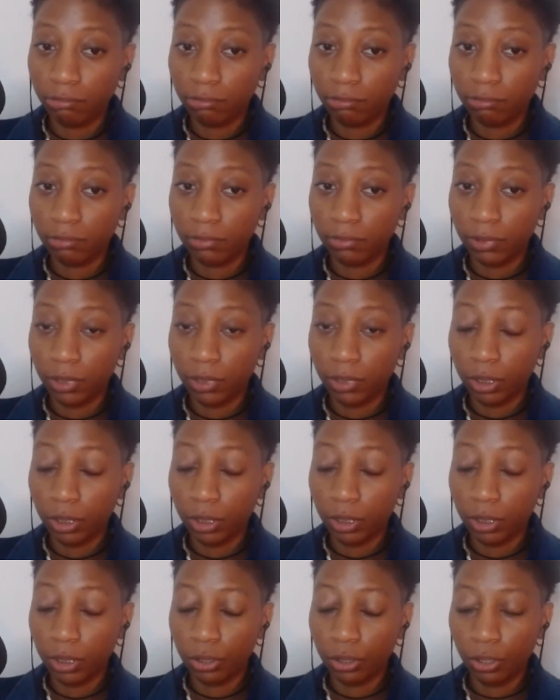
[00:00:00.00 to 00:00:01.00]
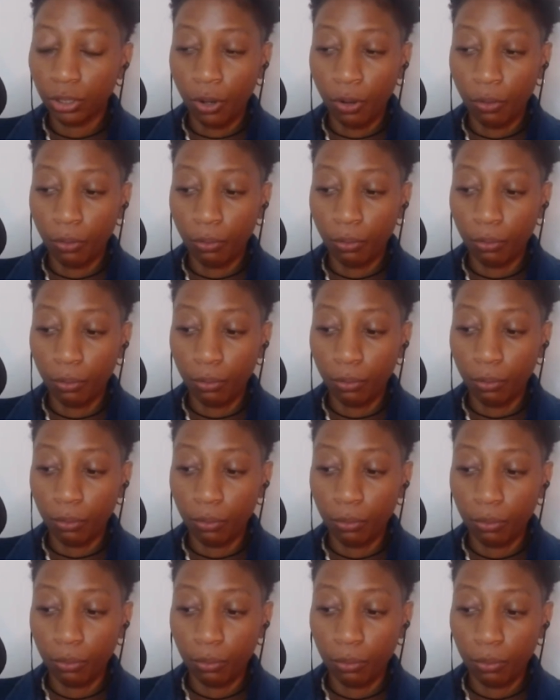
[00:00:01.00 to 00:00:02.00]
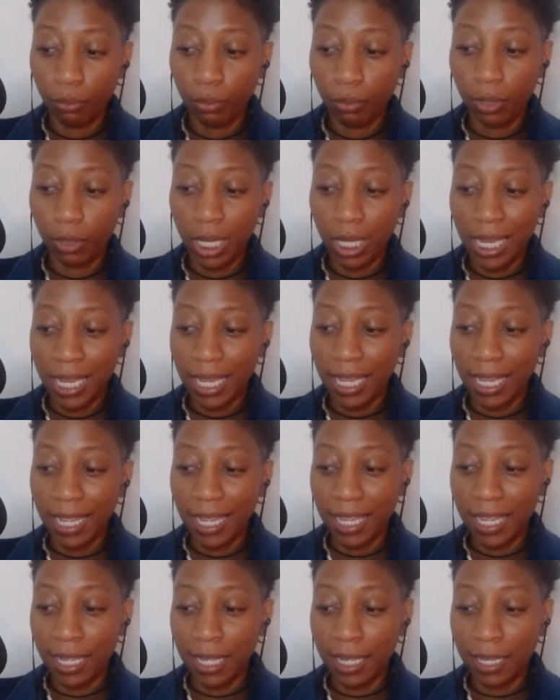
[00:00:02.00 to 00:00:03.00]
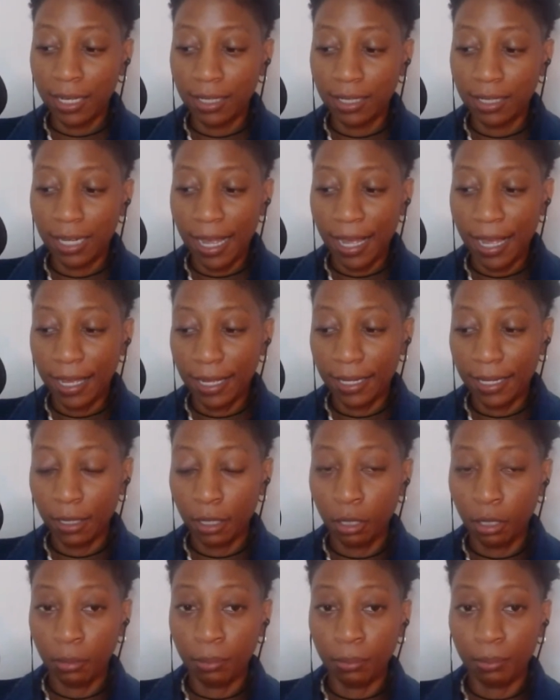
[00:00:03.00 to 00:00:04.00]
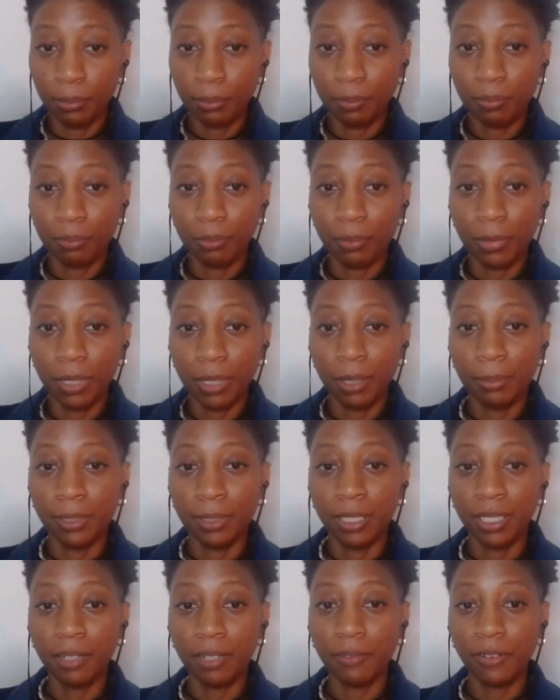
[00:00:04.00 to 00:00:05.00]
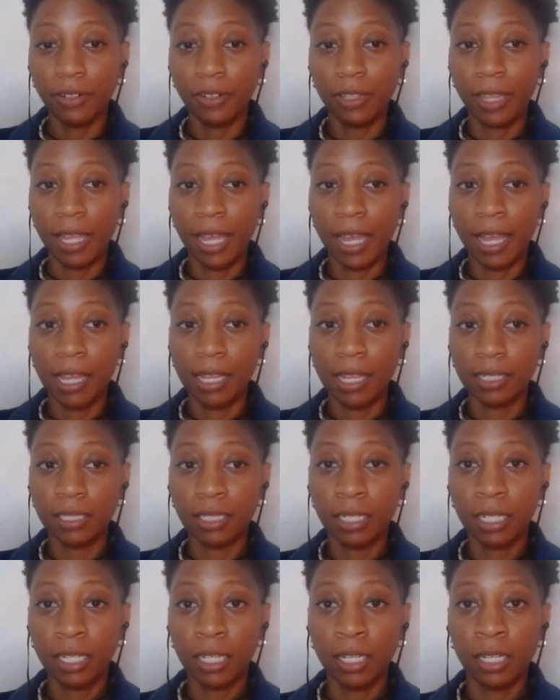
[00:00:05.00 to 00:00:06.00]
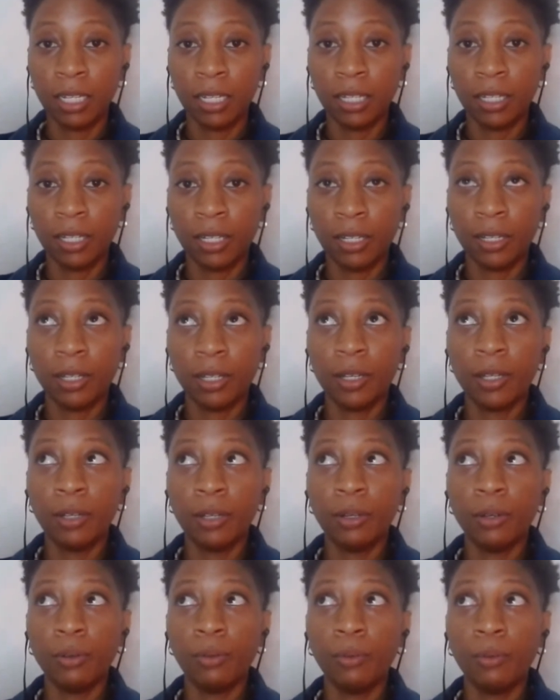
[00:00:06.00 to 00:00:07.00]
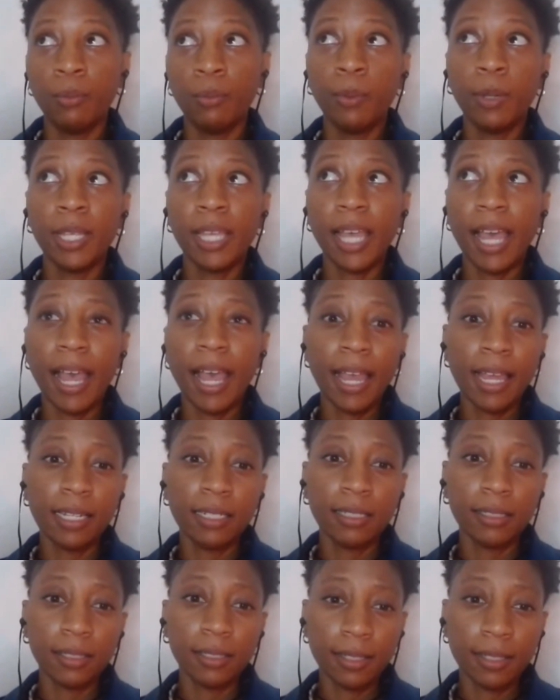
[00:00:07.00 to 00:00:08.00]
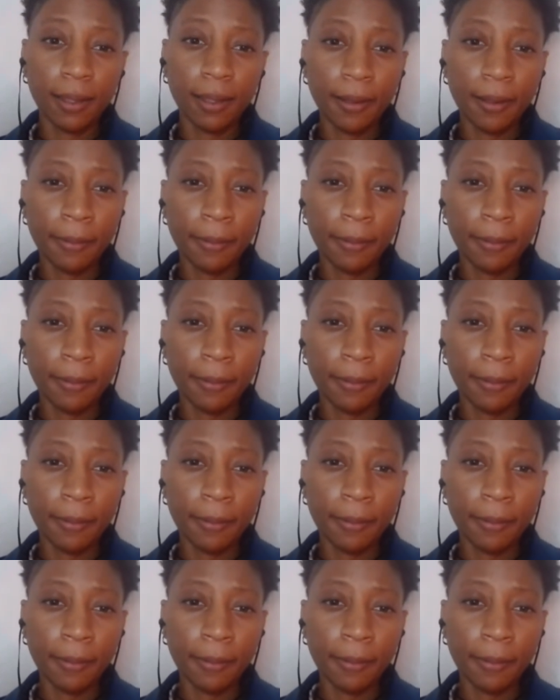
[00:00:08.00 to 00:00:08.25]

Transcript: So, and I am a believer that we had some,